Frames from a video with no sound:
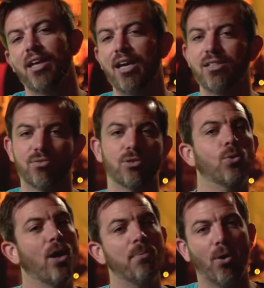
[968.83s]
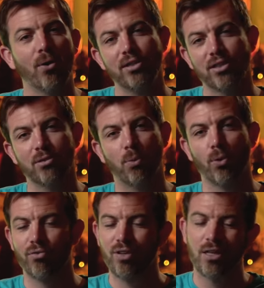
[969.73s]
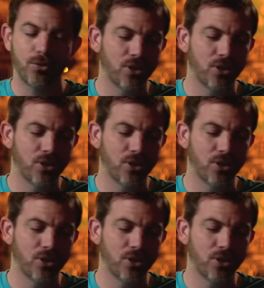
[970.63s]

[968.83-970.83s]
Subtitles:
days of some great parties at the Portofino,